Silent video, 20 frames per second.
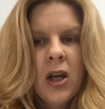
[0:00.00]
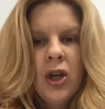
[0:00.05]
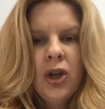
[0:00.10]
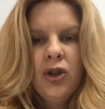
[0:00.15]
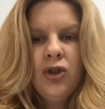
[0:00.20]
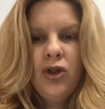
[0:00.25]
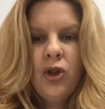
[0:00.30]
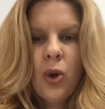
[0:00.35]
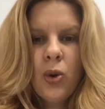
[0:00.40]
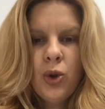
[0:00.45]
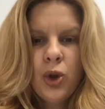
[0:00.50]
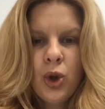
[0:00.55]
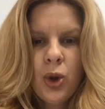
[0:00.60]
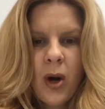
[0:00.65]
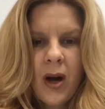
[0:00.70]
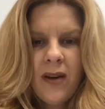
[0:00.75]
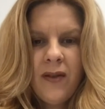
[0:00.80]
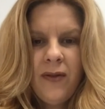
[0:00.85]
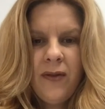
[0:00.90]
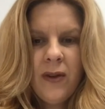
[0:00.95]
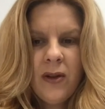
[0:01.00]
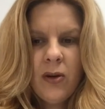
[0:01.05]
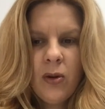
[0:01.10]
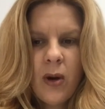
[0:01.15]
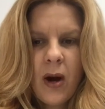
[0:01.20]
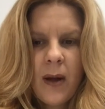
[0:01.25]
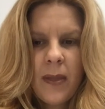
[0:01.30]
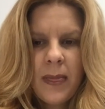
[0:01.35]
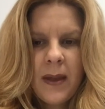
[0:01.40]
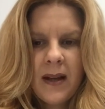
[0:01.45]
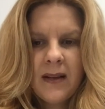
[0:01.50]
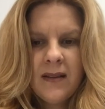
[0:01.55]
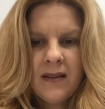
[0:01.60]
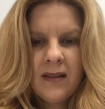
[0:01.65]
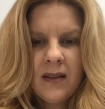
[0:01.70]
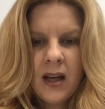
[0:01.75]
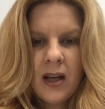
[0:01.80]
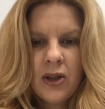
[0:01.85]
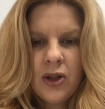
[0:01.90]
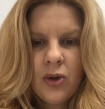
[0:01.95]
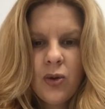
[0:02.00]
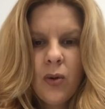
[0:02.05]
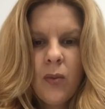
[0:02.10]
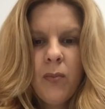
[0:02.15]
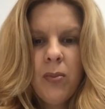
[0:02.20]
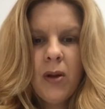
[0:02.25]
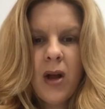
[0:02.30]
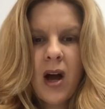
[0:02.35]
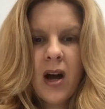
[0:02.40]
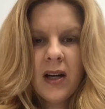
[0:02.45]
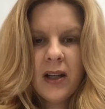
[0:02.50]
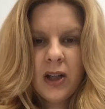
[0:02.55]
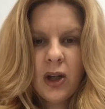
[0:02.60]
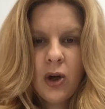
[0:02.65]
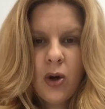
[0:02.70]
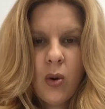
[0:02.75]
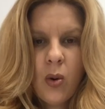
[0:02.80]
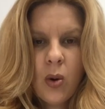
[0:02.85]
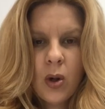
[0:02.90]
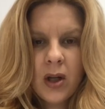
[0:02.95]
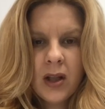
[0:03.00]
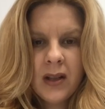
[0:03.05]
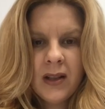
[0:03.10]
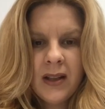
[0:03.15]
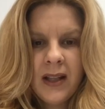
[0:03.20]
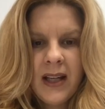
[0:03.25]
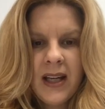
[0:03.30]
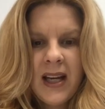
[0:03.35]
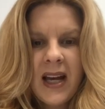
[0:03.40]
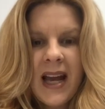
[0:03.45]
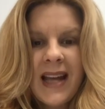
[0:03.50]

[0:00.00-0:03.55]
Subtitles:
So try to figure out that schedule, block it accordingly,